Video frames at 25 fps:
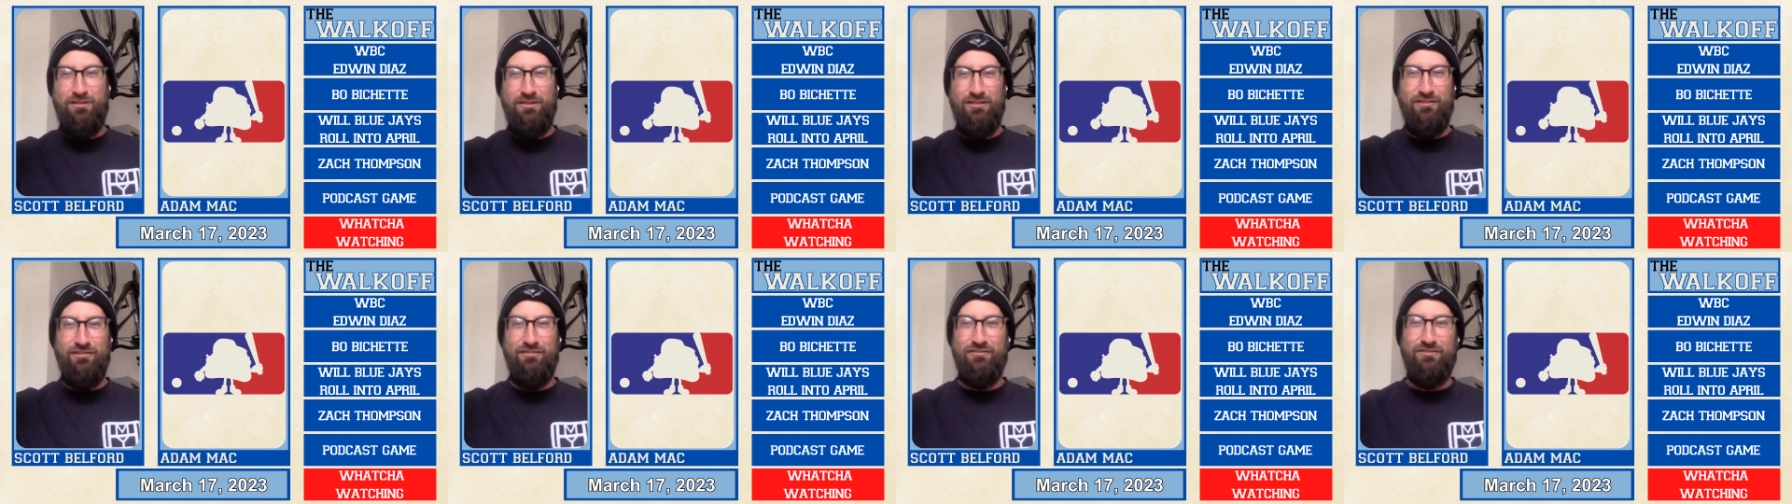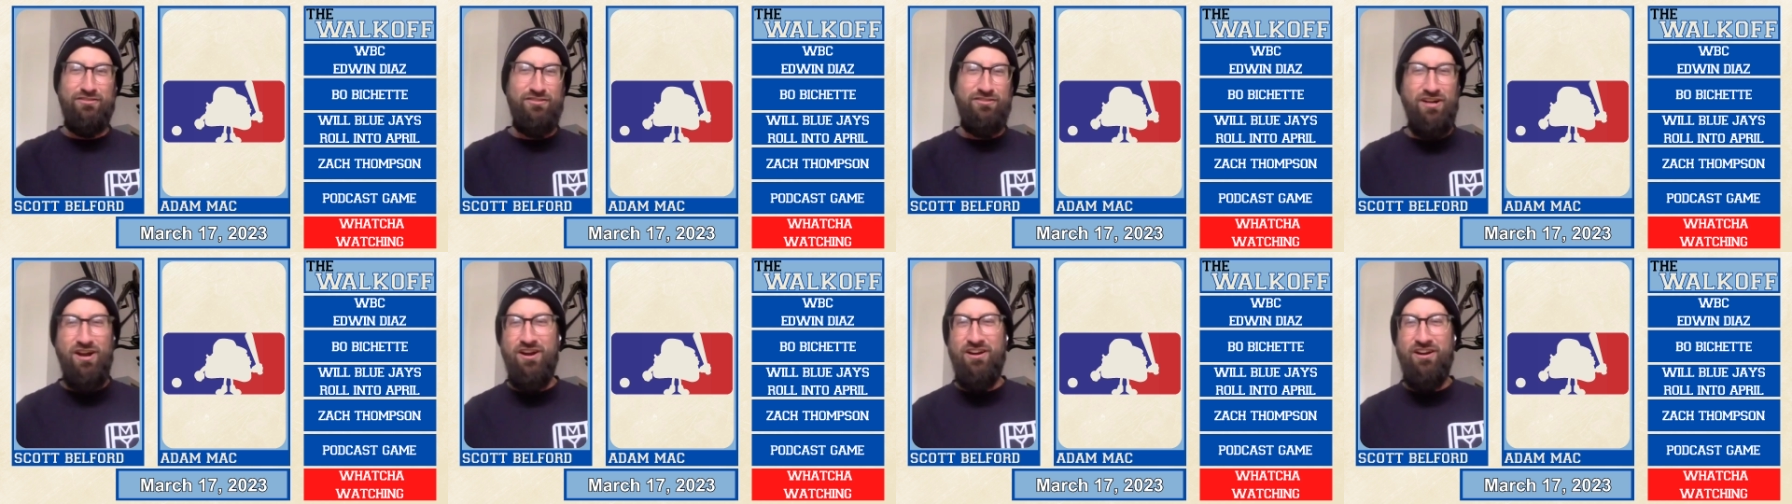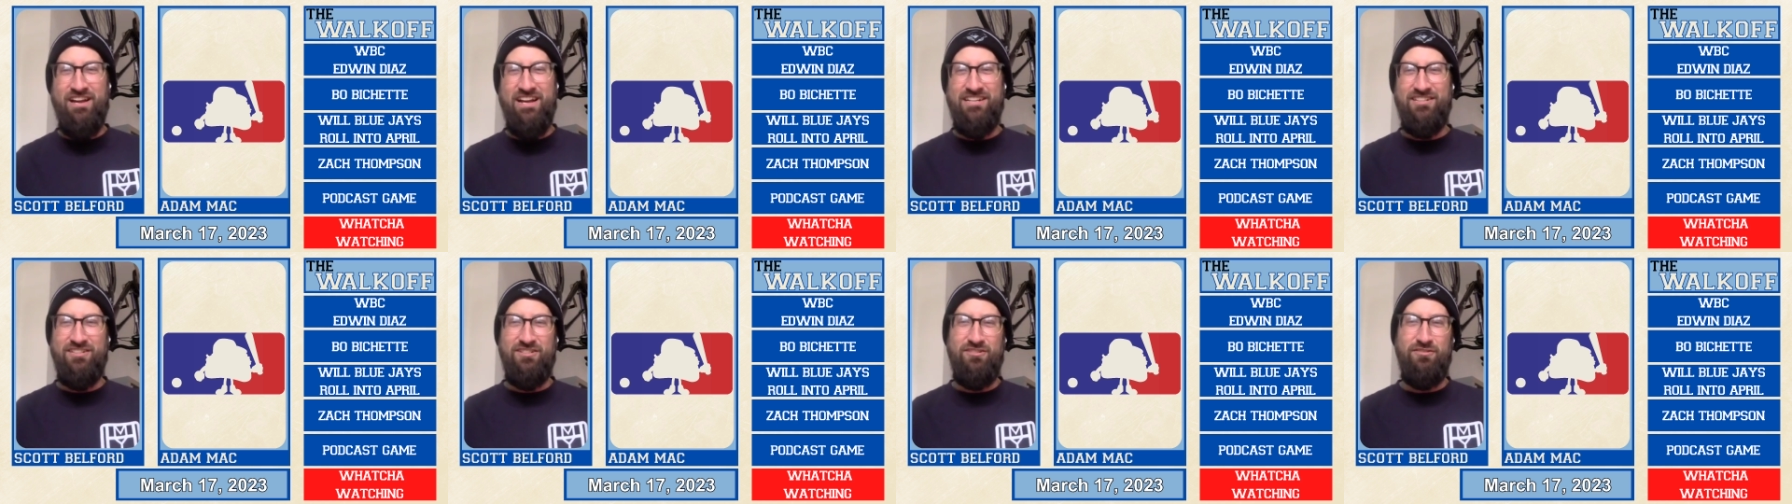the little star
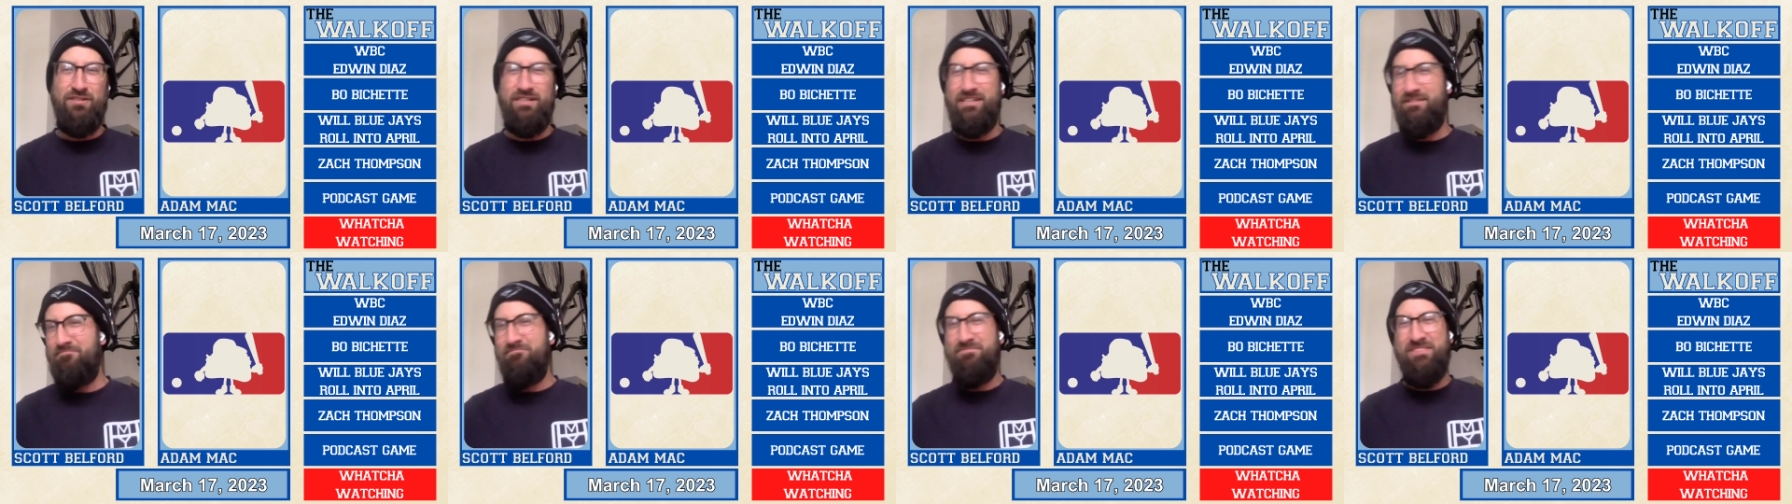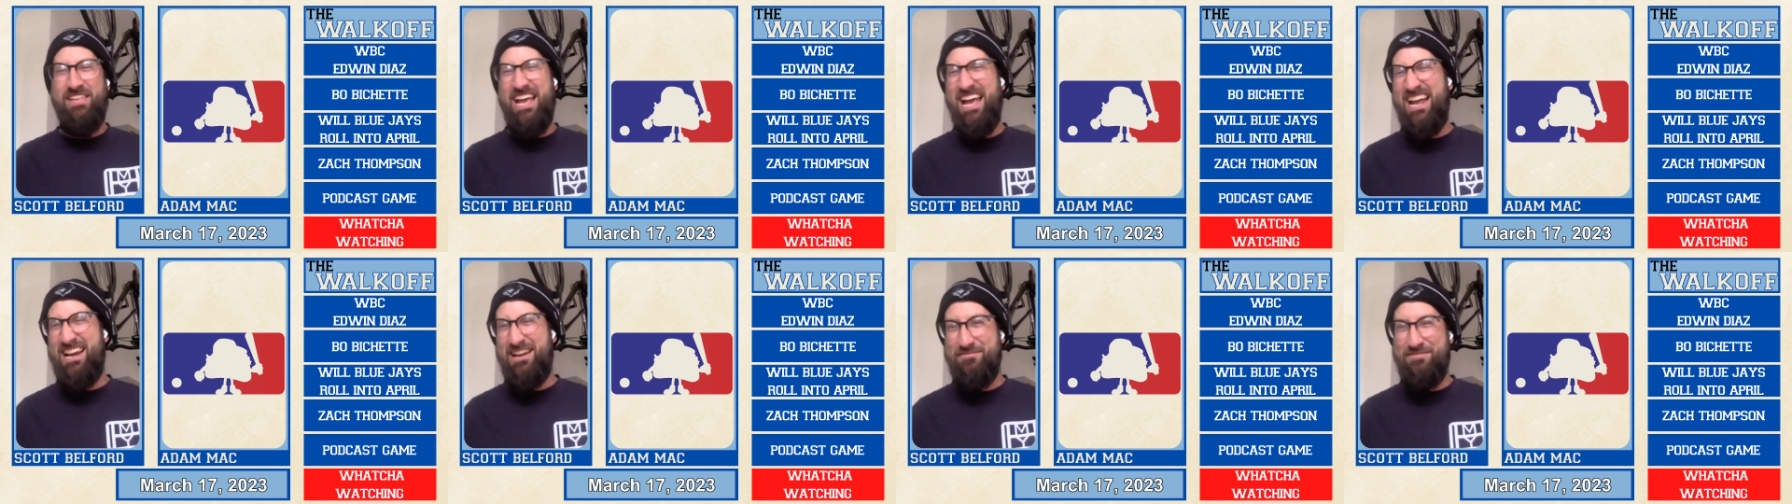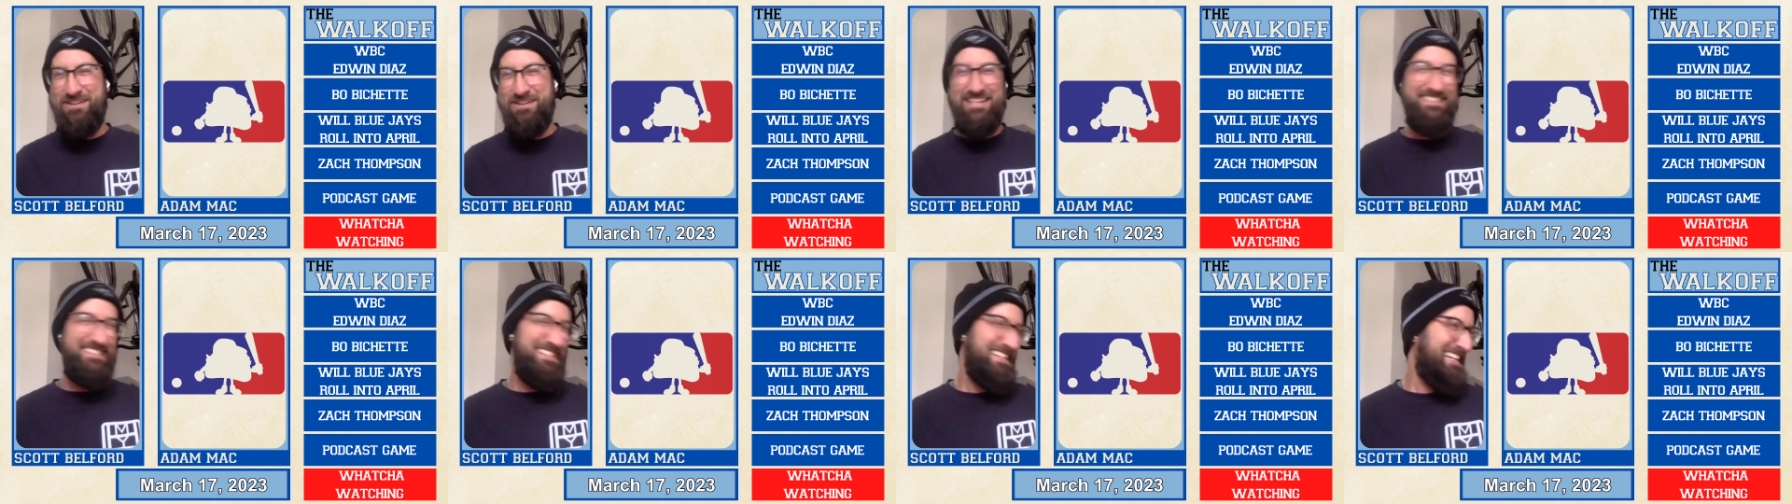next to it.
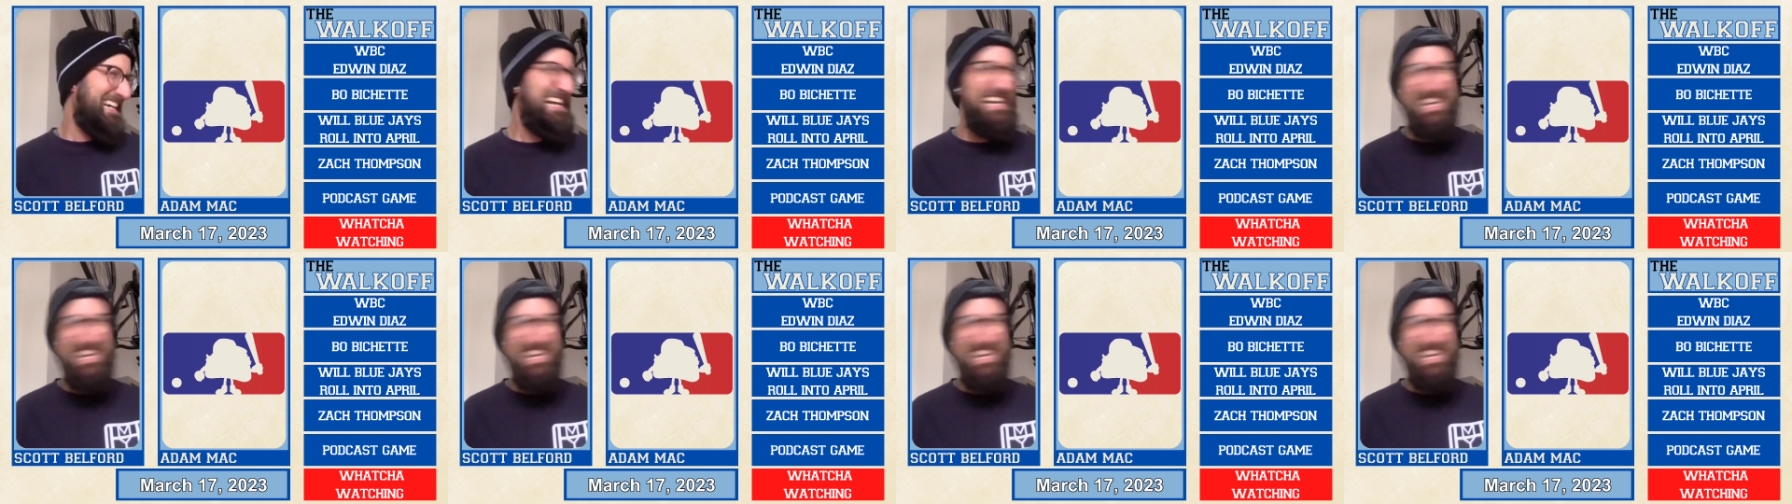Anyways.